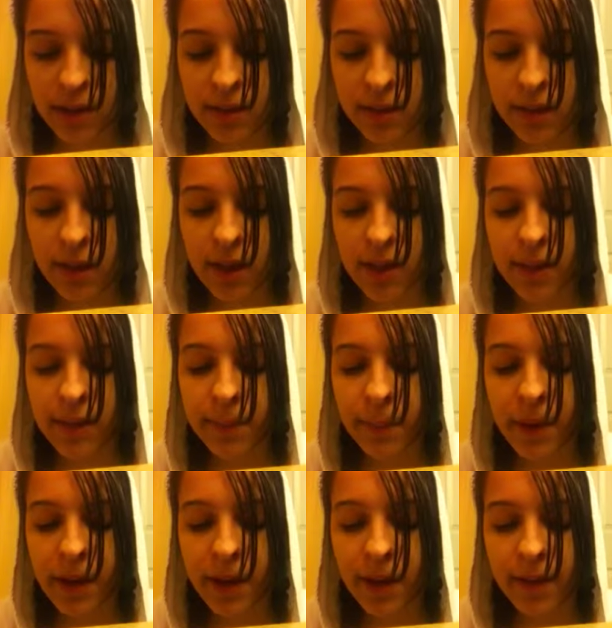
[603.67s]
Is it good to
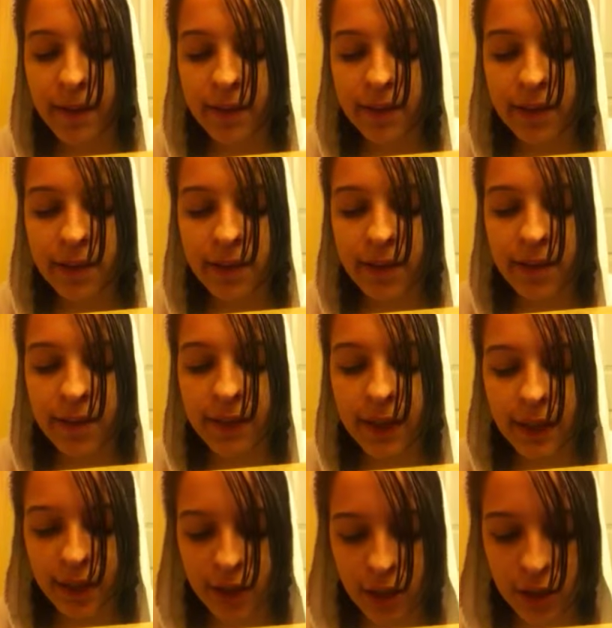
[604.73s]
play on
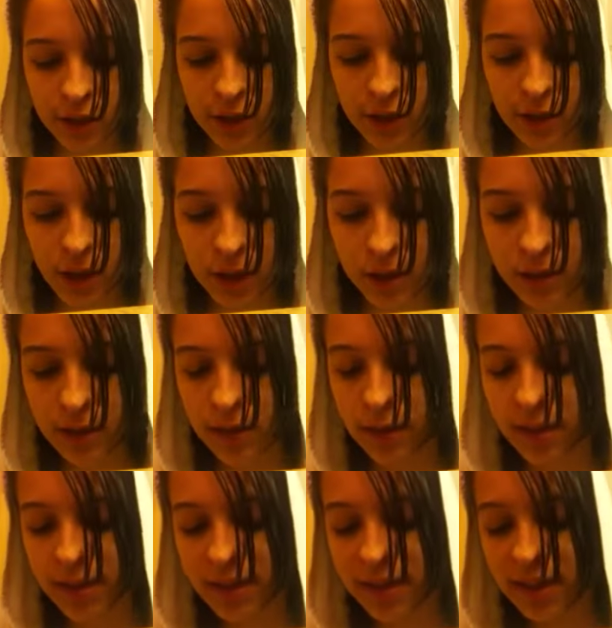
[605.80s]
TV show on
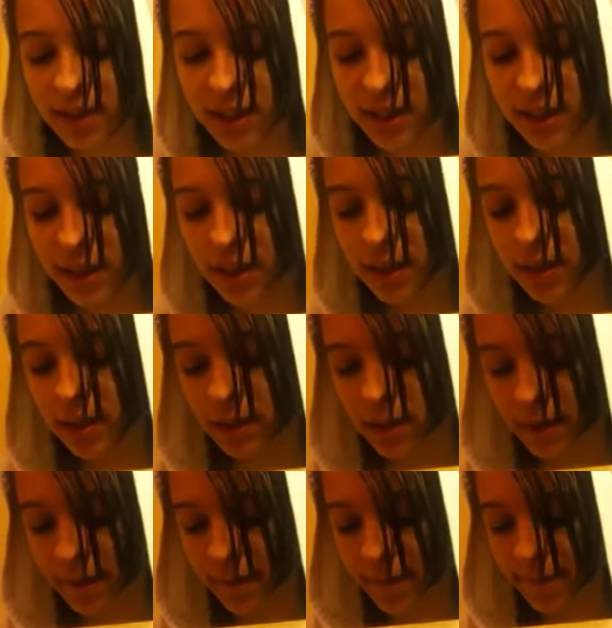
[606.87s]
Disney? No.